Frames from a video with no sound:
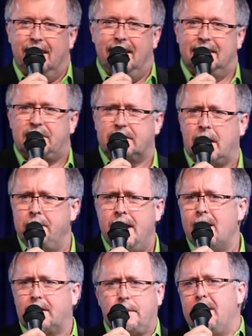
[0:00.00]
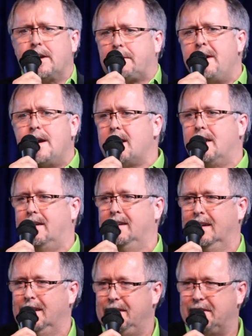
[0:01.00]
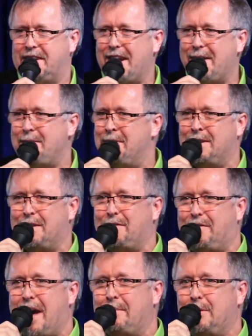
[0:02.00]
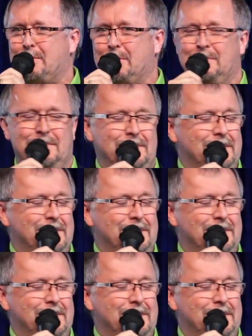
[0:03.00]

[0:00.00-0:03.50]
And they say, come here, come here, come here. You carry them into the family room.